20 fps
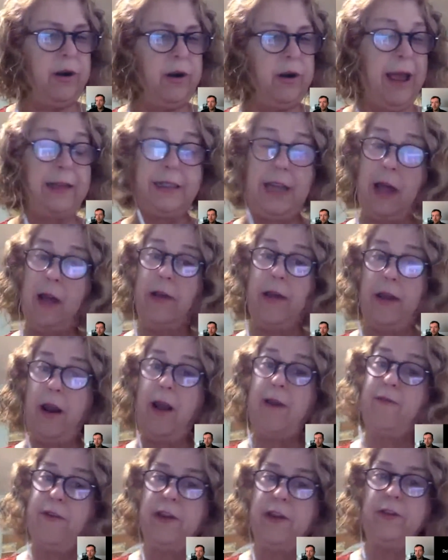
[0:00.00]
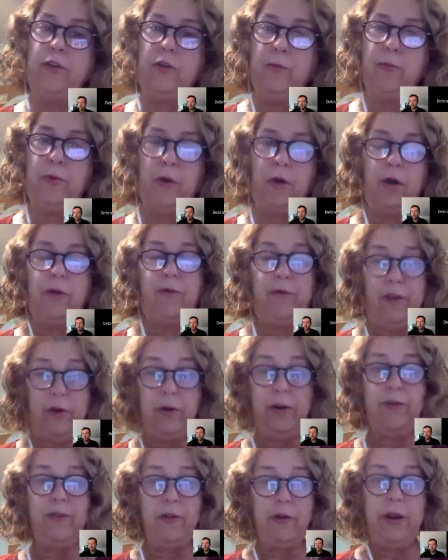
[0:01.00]
backed out. And I found your book very,
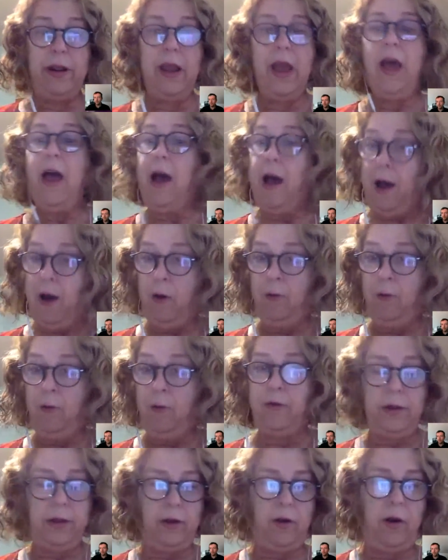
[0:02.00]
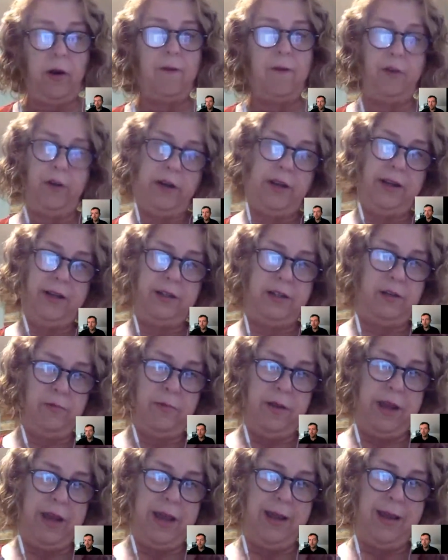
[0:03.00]
very helpful and comforting to
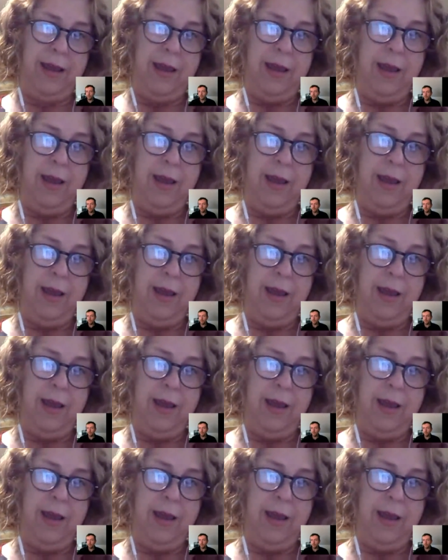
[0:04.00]
me.